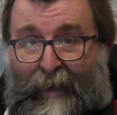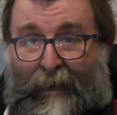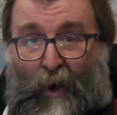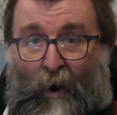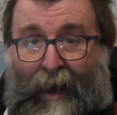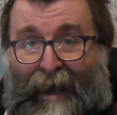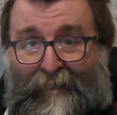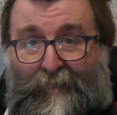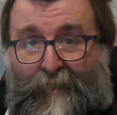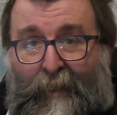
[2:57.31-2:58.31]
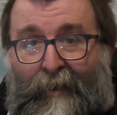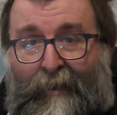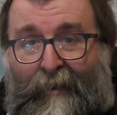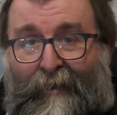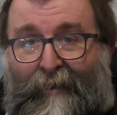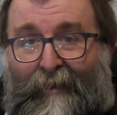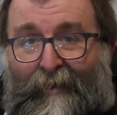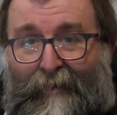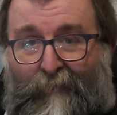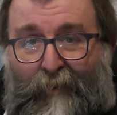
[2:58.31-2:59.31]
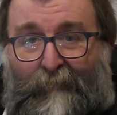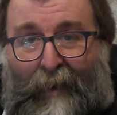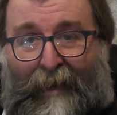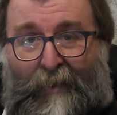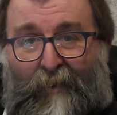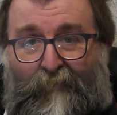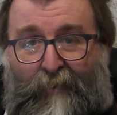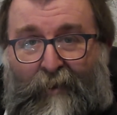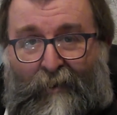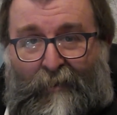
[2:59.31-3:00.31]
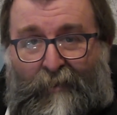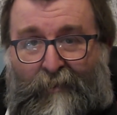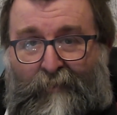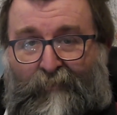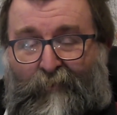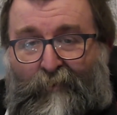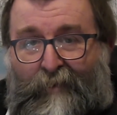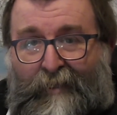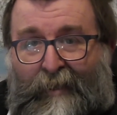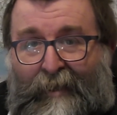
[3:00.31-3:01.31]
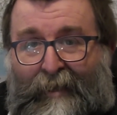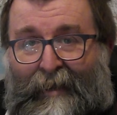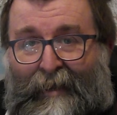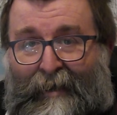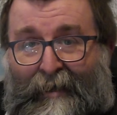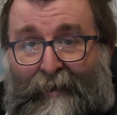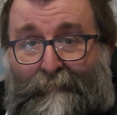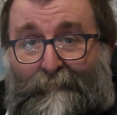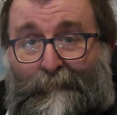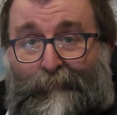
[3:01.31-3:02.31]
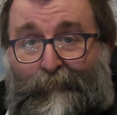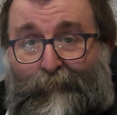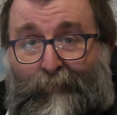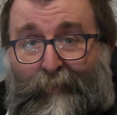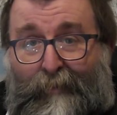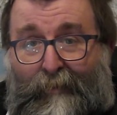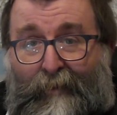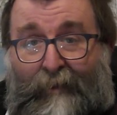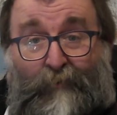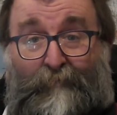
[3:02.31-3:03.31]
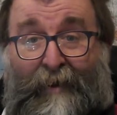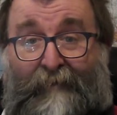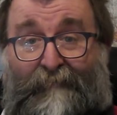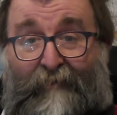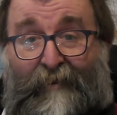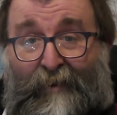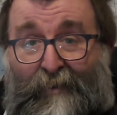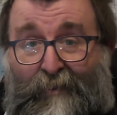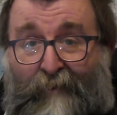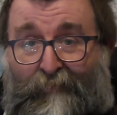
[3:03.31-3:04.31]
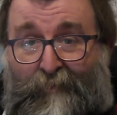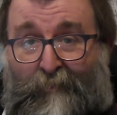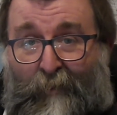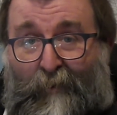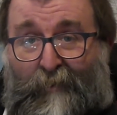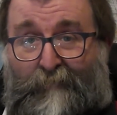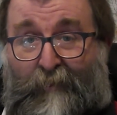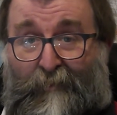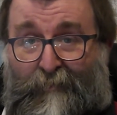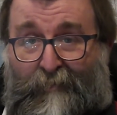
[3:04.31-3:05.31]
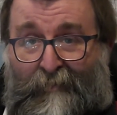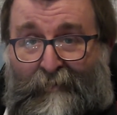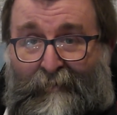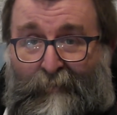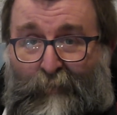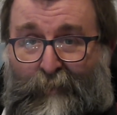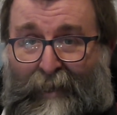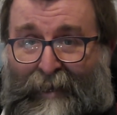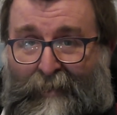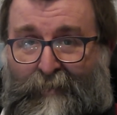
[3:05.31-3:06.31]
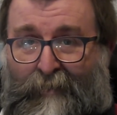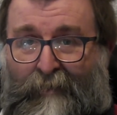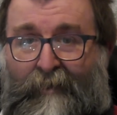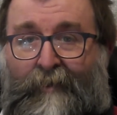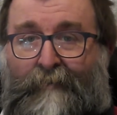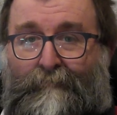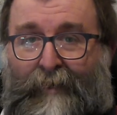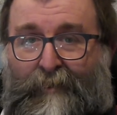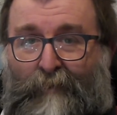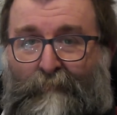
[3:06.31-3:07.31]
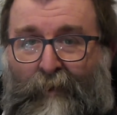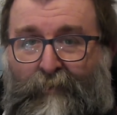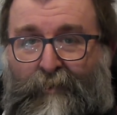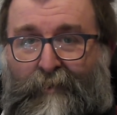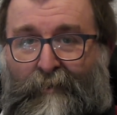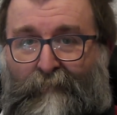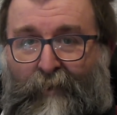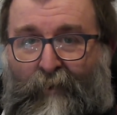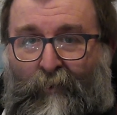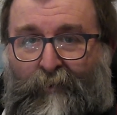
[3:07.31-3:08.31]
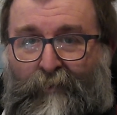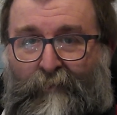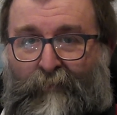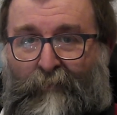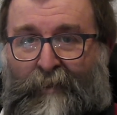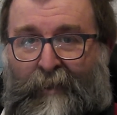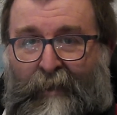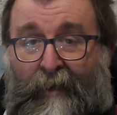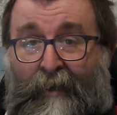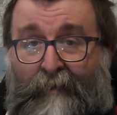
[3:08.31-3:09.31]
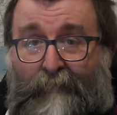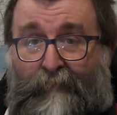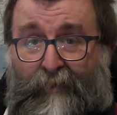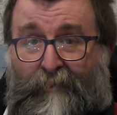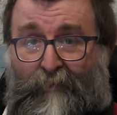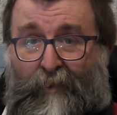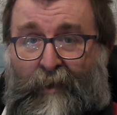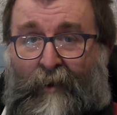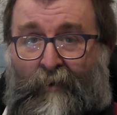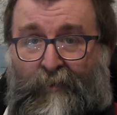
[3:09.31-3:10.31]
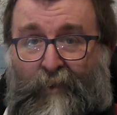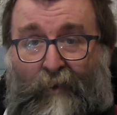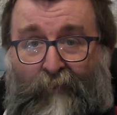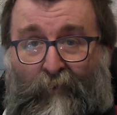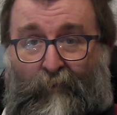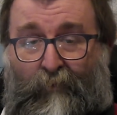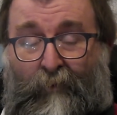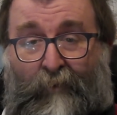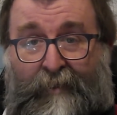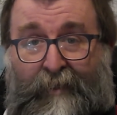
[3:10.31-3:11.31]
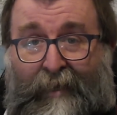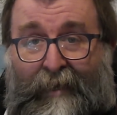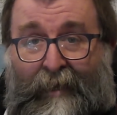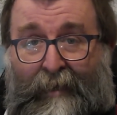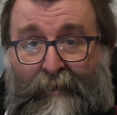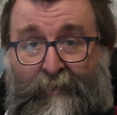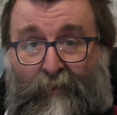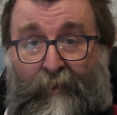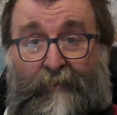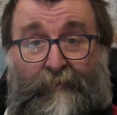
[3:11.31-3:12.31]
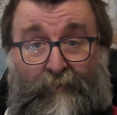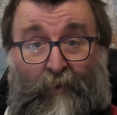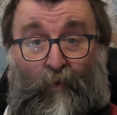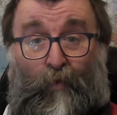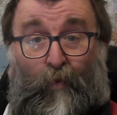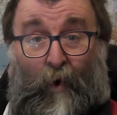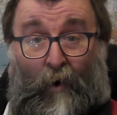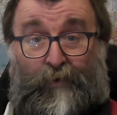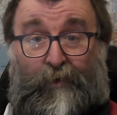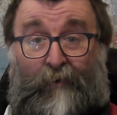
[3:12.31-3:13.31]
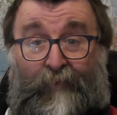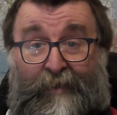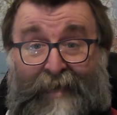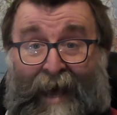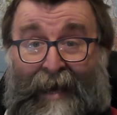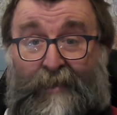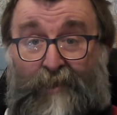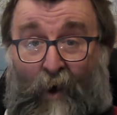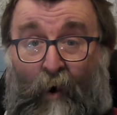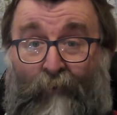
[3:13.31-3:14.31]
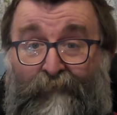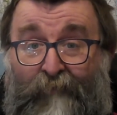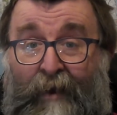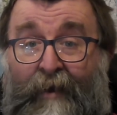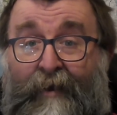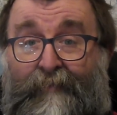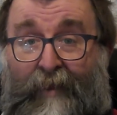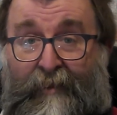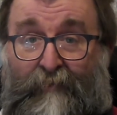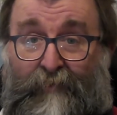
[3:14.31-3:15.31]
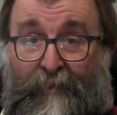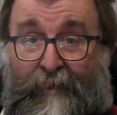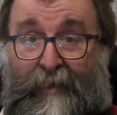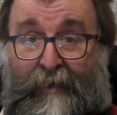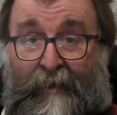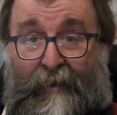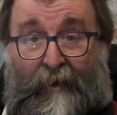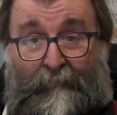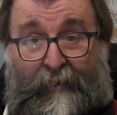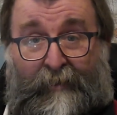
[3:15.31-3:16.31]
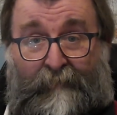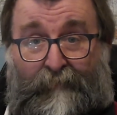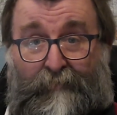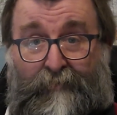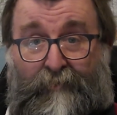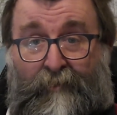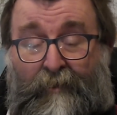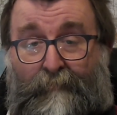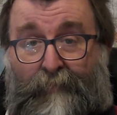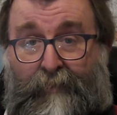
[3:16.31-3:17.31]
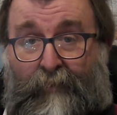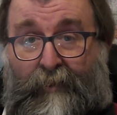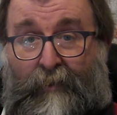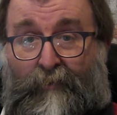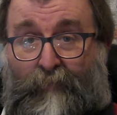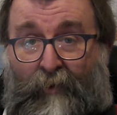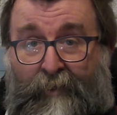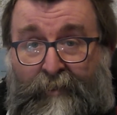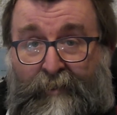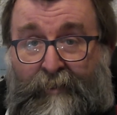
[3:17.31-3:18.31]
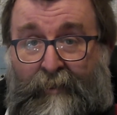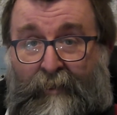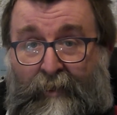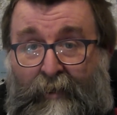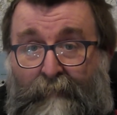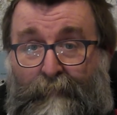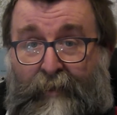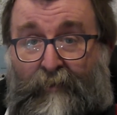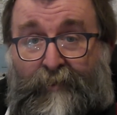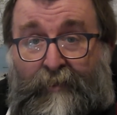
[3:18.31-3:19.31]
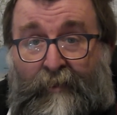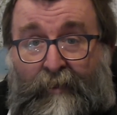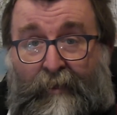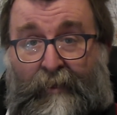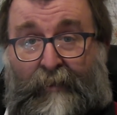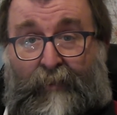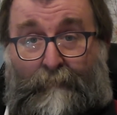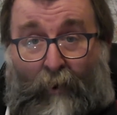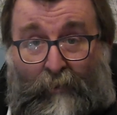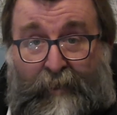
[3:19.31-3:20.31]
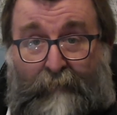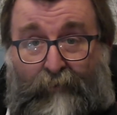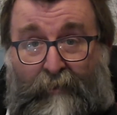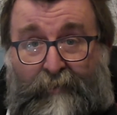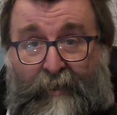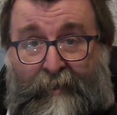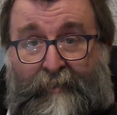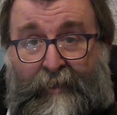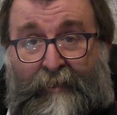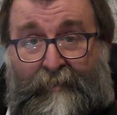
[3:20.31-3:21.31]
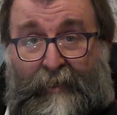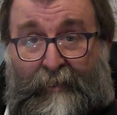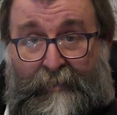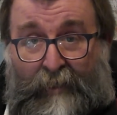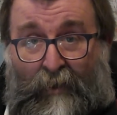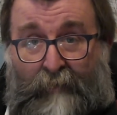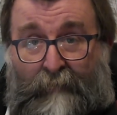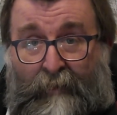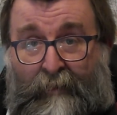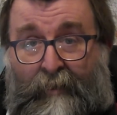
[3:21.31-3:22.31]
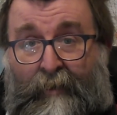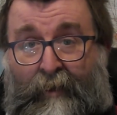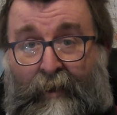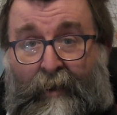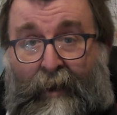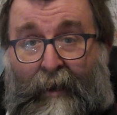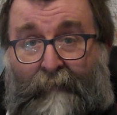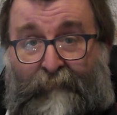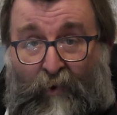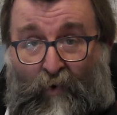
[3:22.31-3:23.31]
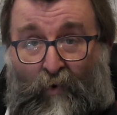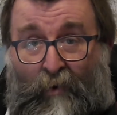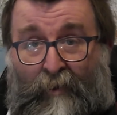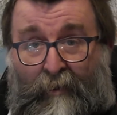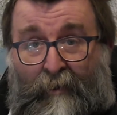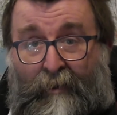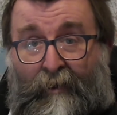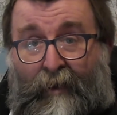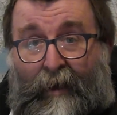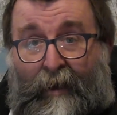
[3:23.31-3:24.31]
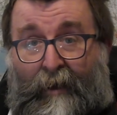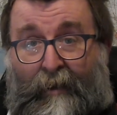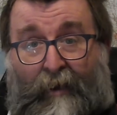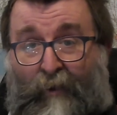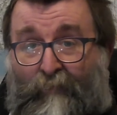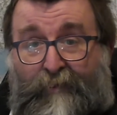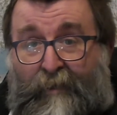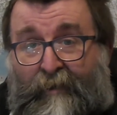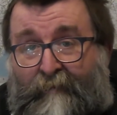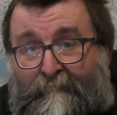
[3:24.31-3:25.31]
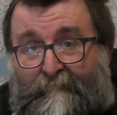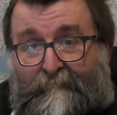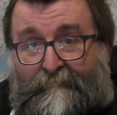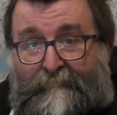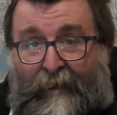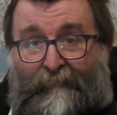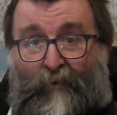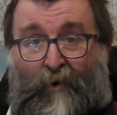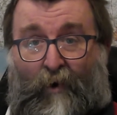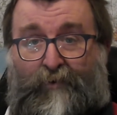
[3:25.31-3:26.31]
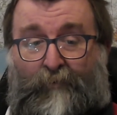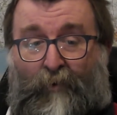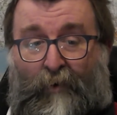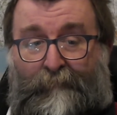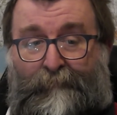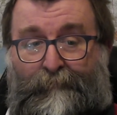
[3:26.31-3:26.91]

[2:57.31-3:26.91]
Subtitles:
in our hands and we hand over the hard-earned for it, it would make very little difference, to be honest, because the tax makes up most of the cost of the whisky. But if you took the cost of the whisky, took the cost of the tax off, then you would see a big difference between those prices, because the malting process takes time, fuel, and obviously therefore costs more.